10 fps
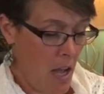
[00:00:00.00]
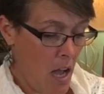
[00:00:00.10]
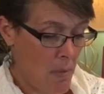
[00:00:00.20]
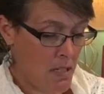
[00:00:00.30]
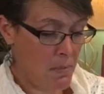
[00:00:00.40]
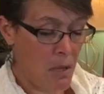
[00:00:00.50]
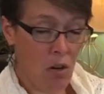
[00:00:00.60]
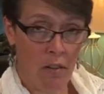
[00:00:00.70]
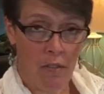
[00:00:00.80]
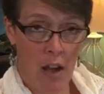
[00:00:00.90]
It's
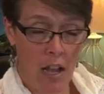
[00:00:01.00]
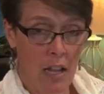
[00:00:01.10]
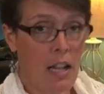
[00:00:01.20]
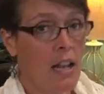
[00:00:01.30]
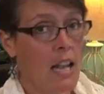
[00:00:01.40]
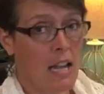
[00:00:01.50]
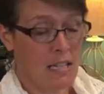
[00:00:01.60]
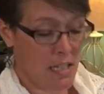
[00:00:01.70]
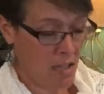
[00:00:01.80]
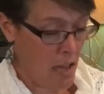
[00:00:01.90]
purifying. Again,
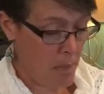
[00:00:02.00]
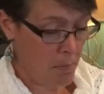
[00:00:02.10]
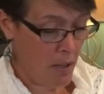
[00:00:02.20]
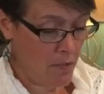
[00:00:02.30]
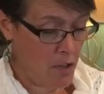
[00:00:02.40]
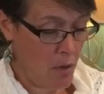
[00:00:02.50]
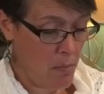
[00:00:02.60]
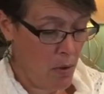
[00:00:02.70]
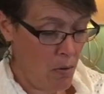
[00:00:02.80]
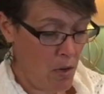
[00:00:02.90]
it's going to uplift your
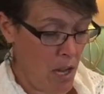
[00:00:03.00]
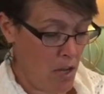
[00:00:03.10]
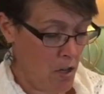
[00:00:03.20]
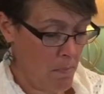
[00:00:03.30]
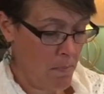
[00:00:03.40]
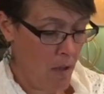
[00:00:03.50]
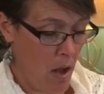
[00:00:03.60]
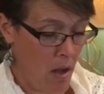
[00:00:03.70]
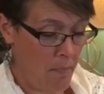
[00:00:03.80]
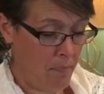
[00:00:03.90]
mood and
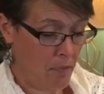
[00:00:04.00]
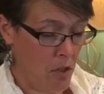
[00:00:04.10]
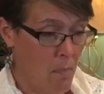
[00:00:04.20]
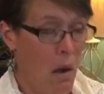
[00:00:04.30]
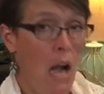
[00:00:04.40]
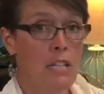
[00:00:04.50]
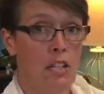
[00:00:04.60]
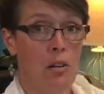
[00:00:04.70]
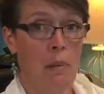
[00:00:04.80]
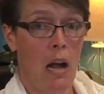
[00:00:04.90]
your mind
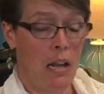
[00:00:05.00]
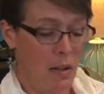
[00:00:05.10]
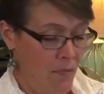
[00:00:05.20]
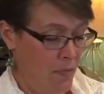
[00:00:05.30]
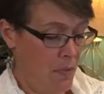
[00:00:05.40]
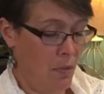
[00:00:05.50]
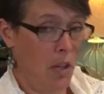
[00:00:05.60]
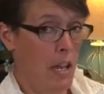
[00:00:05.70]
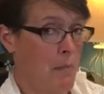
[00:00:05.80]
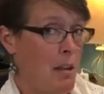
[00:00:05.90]
and your body.
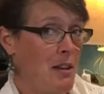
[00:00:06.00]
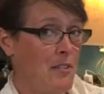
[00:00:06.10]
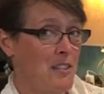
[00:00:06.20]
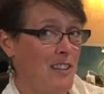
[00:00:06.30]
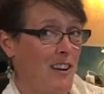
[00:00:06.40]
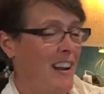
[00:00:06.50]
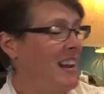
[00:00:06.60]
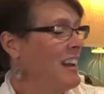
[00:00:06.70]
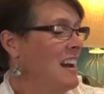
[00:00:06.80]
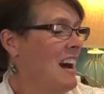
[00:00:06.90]
Looking at my notes, sorry.
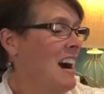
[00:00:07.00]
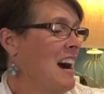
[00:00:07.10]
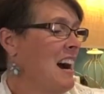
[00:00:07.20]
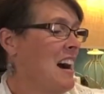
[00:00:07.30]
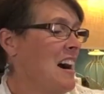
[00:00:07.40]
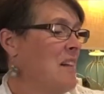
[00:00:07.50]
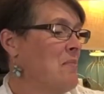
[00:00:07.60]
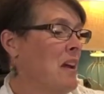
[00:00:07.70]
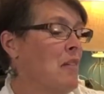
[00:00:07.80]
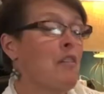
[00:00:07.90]

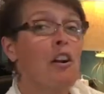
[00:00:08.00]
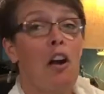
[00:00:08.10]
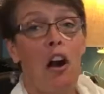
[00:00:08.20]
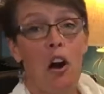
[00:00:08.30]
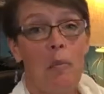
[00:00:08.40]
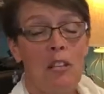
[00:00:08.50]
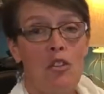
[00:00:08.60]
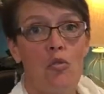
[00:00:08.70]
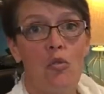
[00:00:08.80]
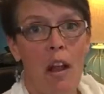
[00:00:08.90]
For your home, it's
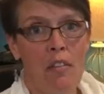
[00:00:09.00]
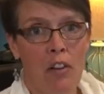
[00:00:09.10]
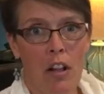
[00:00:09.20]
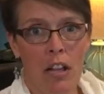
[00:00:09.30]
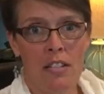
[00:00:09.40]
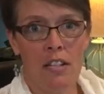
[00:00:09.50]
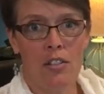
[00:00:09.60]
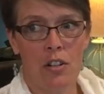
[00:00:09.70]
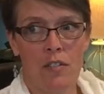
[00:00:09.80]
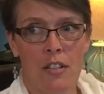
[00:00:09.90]
great for cleansing
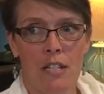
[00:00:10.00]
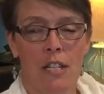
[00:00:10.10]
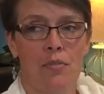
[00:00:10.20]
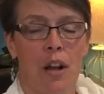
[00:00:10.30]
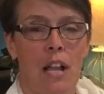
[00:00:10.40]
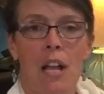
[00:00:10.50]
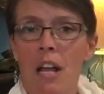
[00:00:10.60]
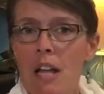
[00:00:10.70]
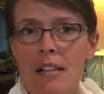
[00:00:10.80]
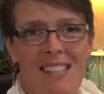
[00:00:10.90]
surfaces, right?
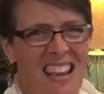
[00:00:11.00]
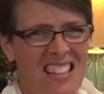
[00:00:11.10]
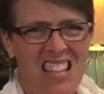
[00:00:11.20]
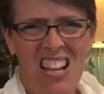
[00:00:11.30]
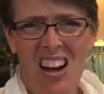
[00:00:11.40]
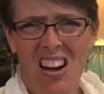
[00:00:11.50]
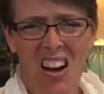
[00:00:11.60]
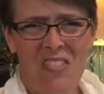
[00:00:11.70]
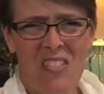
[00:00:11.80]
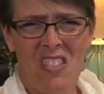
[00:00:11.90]
Takes the gunk
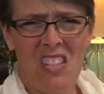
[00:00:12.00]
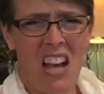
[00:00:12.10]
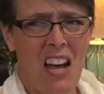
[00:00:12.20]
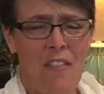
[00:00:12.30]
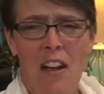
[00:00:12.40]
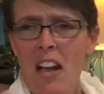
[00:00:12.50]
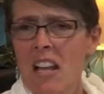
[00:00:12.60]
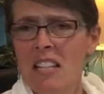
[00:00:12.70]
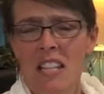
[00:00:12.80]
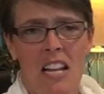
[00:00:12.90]
off of stuff.
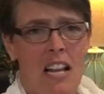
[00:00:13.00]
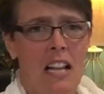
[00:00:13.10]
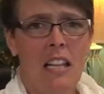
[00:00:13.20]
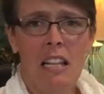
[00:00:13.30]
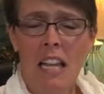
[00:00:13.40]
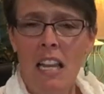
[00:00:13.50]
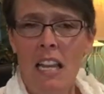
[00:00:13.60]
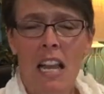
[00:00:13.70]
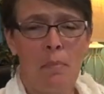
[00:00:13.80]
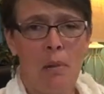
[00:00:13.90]
It's going to
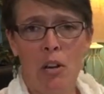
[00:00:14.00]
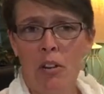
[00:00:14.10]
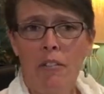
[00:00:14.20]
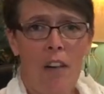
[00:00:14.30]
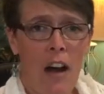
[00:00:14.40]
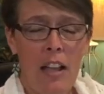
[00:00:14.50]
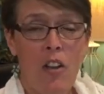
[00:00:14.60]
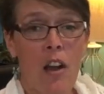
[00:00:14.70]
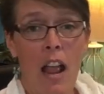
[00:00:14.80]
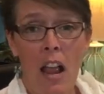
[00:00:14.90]
clean and purify
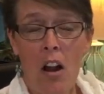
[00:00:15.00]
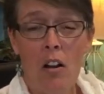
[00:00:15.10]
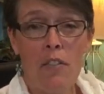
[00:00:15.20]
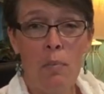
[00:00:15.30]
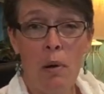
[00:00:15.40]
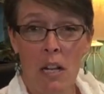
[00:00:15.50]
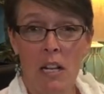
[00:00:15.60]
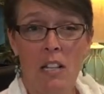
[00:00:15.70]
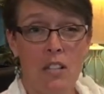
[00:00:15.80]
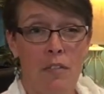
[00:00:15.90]
your air if you put it
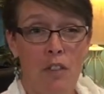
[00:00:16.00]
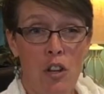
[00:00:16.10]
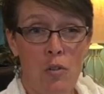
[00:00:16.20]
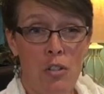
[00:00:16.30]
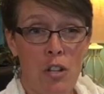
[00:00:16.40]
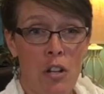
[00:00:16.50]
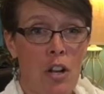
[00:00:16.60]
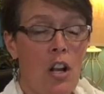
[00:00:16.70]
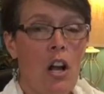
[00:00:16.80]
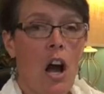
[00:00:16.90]
in a diffuser.
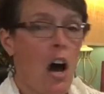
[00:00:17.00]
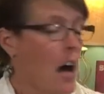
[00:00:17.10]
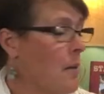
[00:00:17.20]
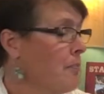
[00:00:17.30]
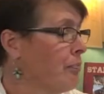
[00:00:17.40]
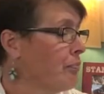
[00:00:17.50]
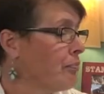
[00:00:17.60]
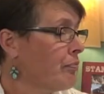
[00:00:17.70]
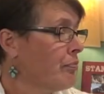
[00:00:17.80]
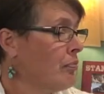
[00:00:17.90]
And
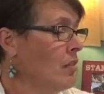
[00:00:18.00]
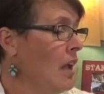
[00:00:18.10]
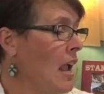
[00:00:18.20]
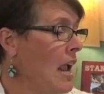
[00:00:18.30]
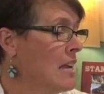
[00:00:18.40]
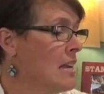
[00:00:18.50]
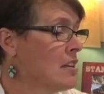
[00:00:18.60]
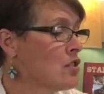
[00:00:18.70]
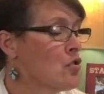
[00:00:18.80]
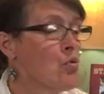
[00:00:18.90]
it
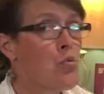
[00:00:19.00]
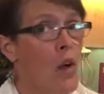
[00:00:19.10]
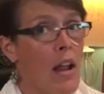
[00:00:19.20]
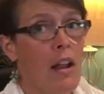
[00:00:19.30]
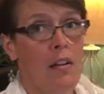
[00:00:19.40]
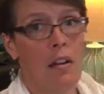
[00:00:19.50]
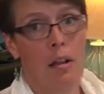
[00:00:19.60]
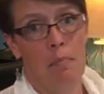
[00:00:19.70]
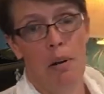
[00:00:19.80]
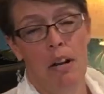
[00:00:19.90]
is great
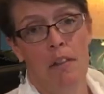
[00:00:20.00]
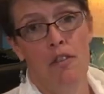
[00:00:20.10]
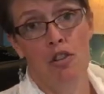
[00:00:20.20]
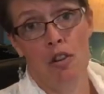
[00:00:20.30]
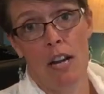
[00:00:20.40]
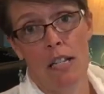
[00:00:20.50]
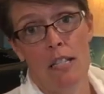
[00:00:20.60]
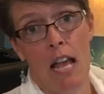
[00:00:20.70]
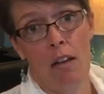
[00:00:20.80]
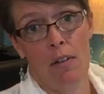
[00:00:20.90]
in putting for
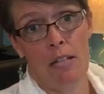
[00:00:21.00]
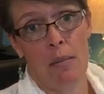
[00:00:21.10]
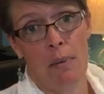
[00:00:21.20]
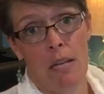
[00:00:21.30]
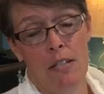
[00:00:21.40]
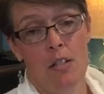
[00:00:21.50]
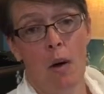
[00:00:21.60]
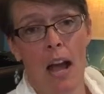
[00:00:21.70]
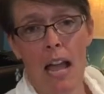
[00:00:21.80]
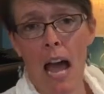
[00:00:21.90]
drinks and recipes. So
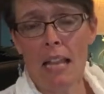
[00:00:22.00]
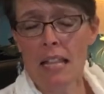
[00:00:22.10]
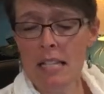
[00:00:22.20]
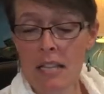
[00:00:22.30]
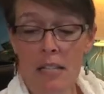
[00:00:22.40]
I add this.